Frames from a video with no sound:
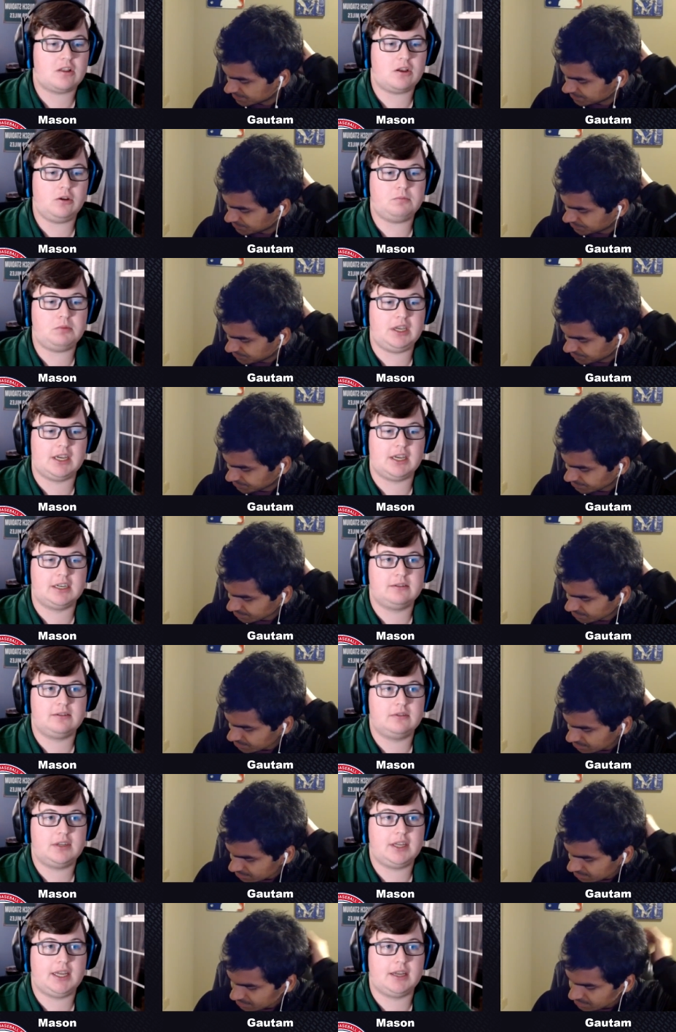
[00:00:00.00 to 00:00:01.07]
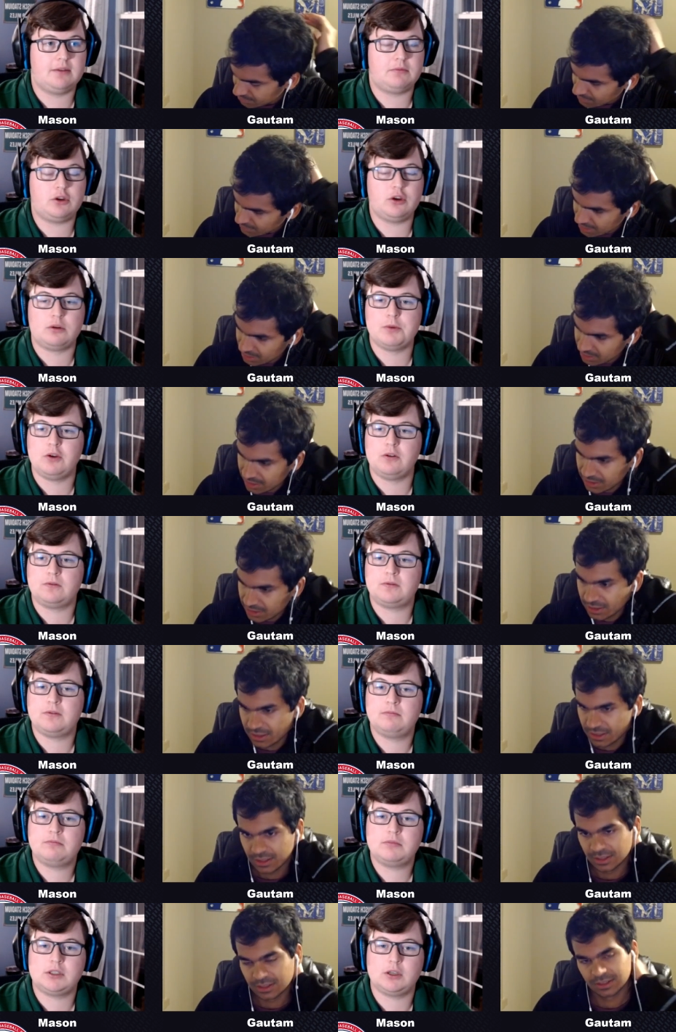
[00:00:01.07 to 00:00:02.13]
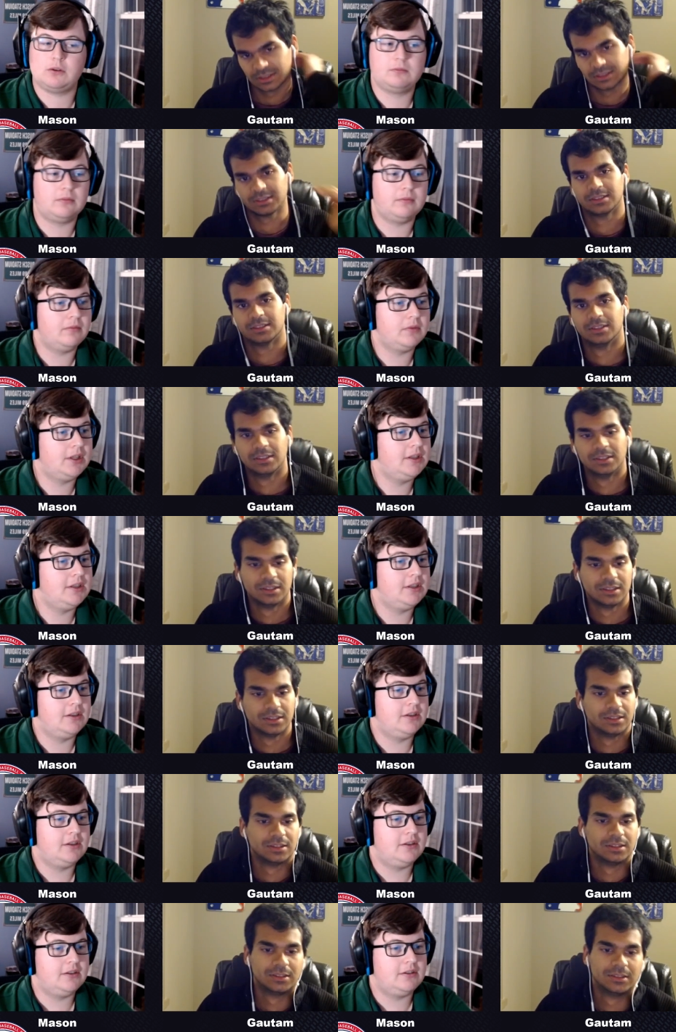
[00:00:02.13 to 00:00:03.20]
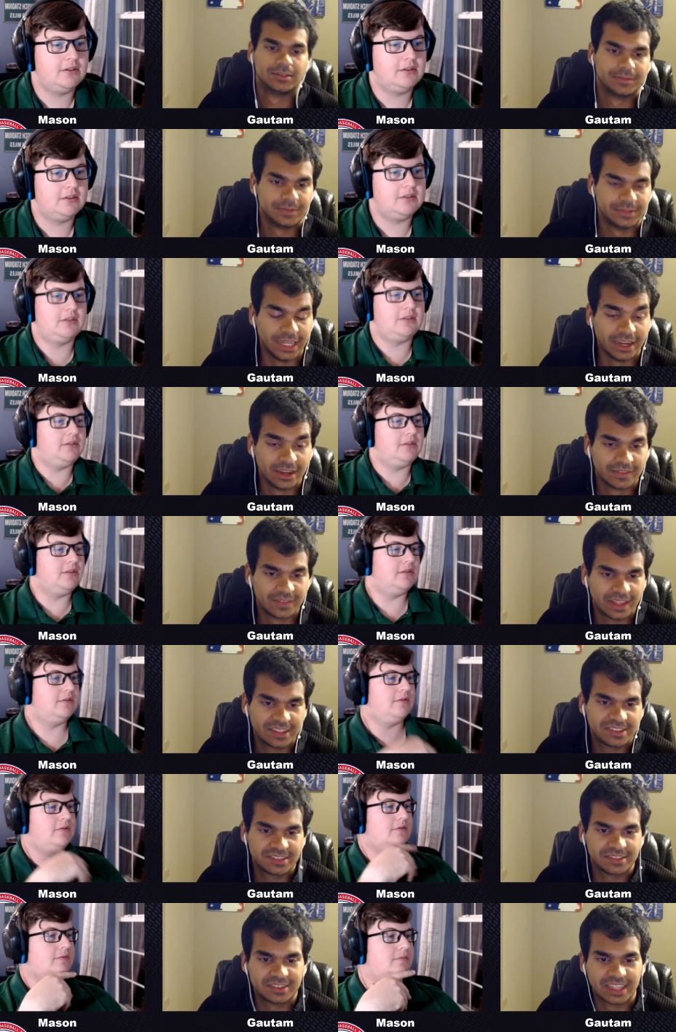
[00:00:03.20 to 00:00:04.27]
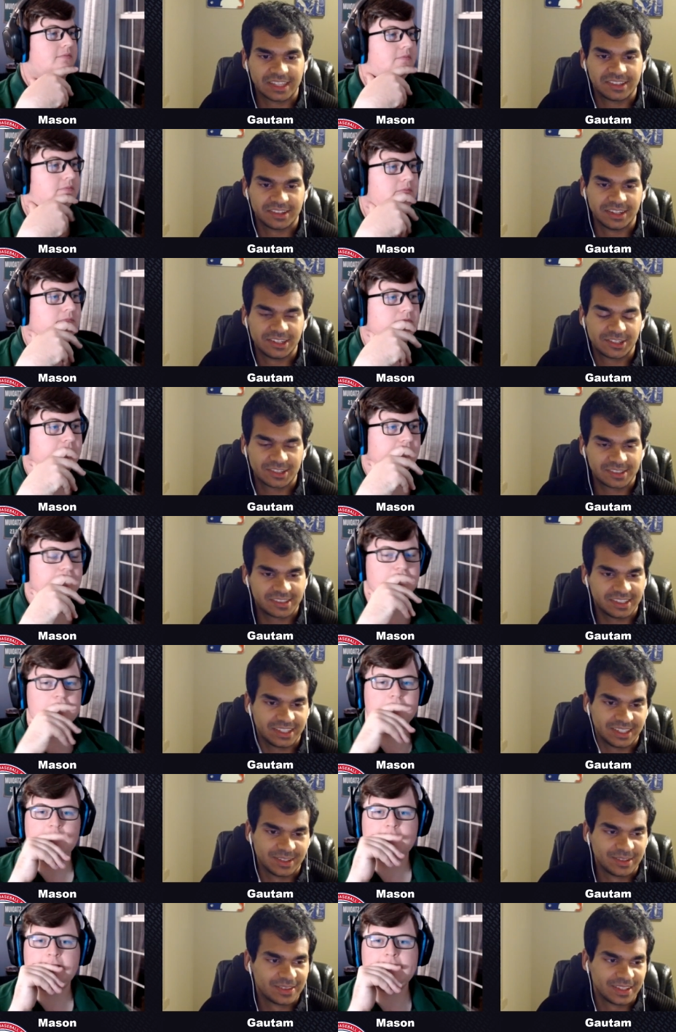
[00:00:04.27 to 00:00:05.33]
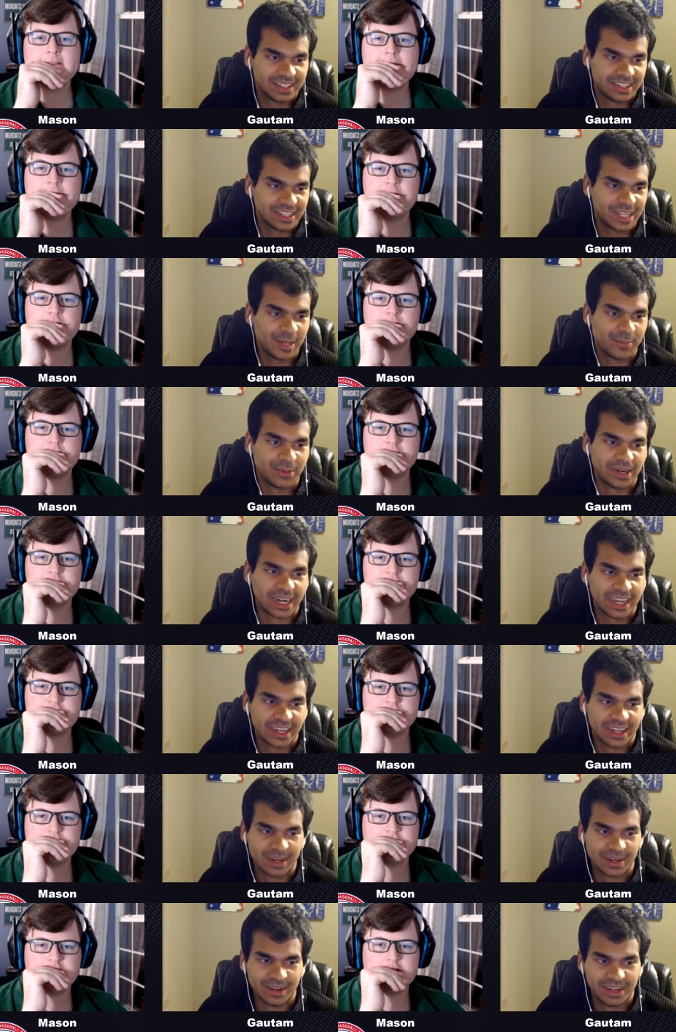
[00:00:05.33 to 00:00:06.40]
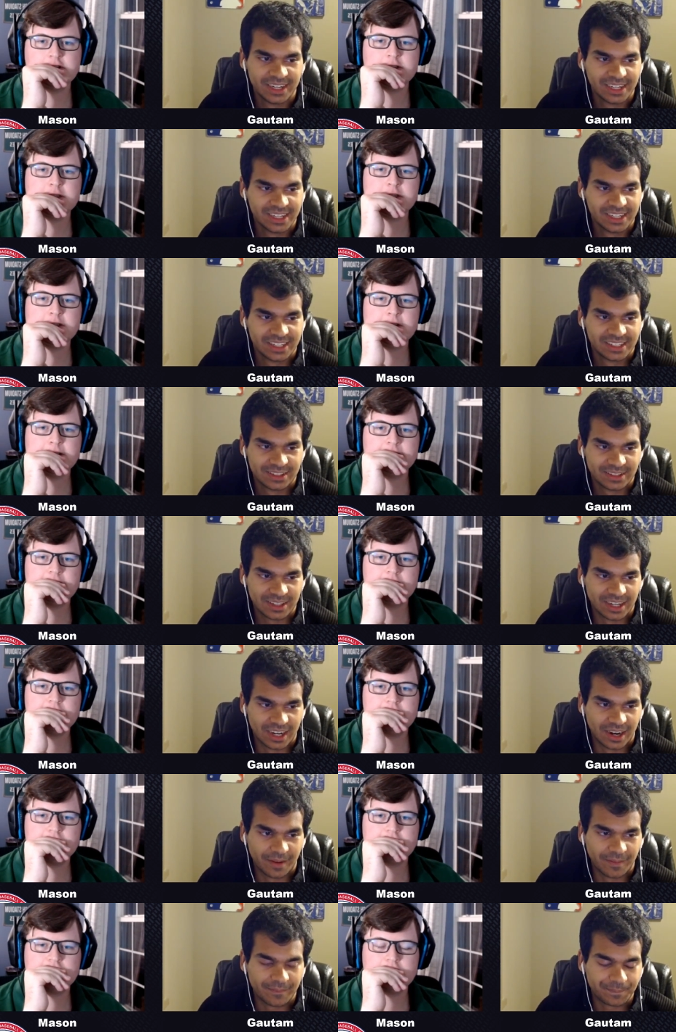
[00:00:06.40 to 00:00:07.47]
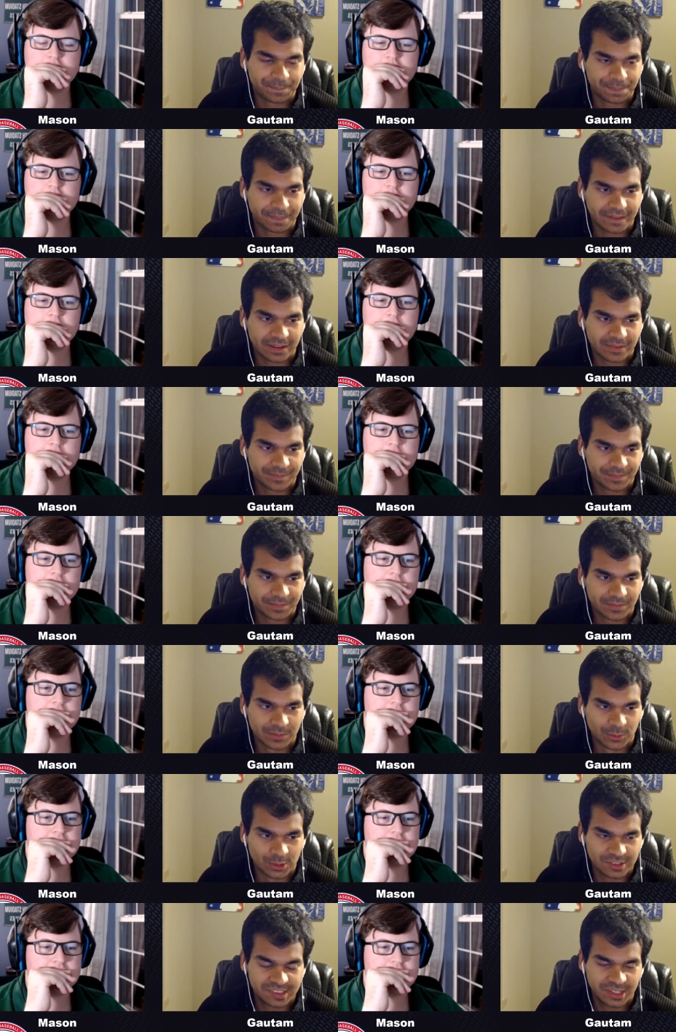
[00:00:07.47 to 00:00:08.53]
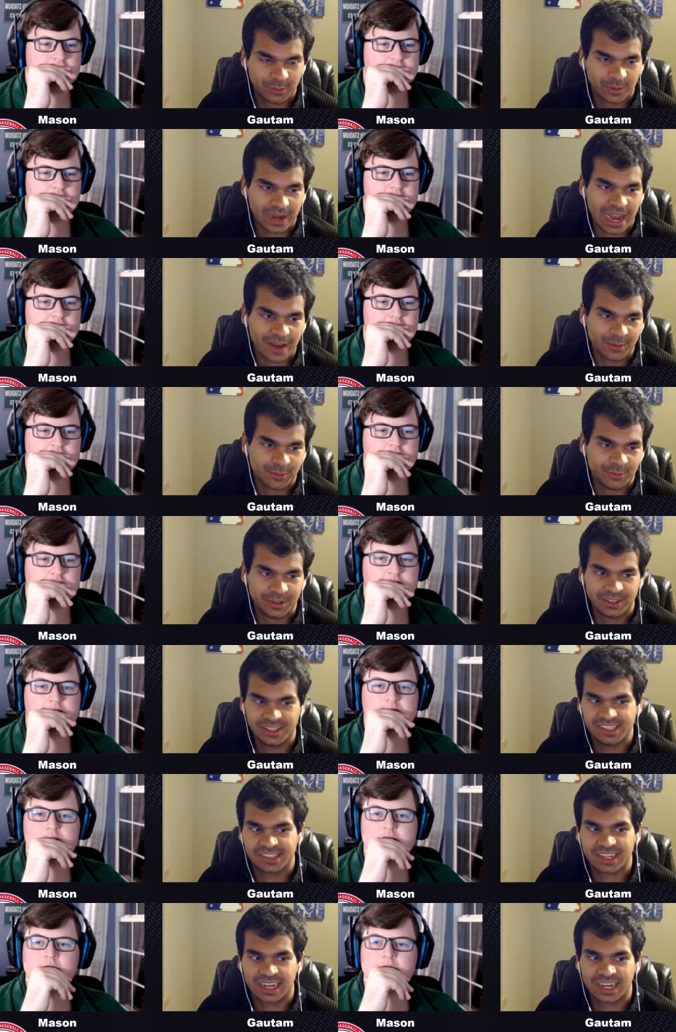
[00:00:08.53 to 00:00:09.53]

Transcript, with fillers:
Speaker 1: Would be a, a good move. So,
Speaker 2: yeah, that's that's an interesting thing to keep an eye on, and uh, we'll see what how the Phillies